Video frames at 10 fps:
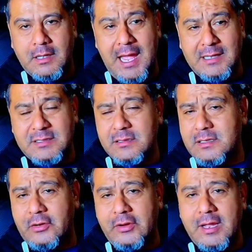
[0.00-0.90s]
and to a
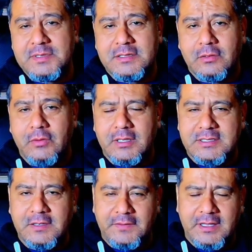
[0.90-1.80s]
degree, I'm still
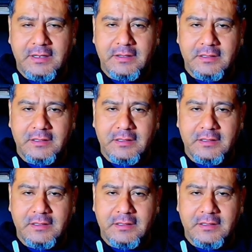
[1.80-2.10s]
relatively